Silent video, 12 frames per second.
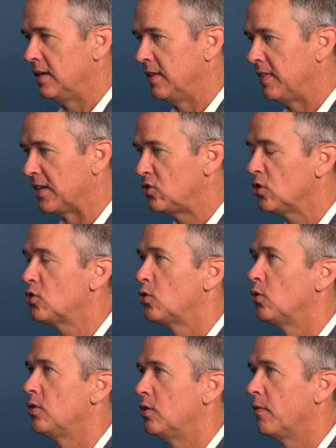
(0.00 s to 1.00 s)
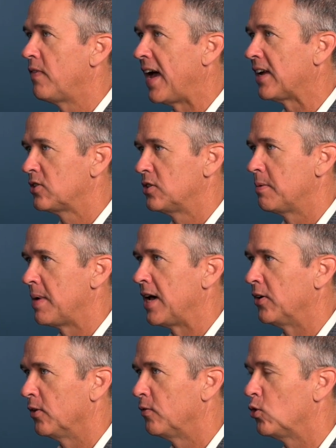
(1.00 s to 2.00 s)
That's just the facts of the
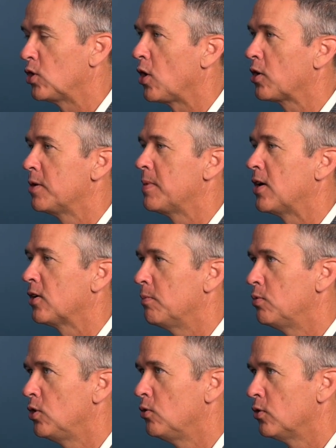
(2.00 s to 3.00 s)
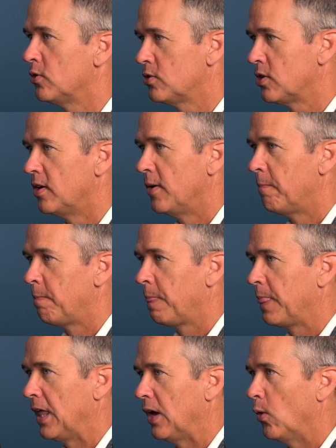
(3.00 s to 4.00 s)
matter. If you're talking about computers,
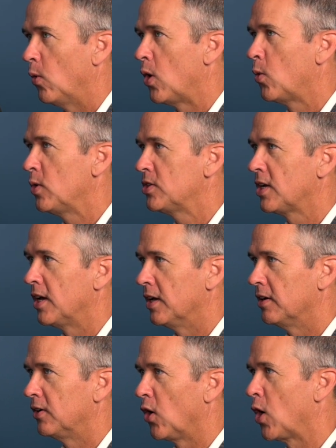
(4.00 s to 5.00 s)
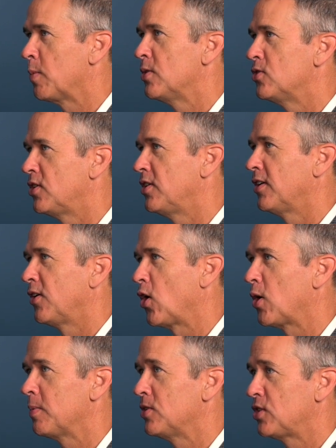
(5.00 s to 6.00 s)
what do we say? Garbage in,
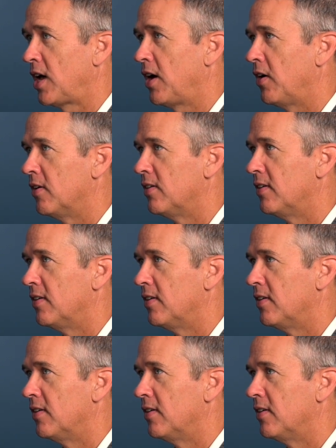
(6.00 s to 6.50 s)
garbage out.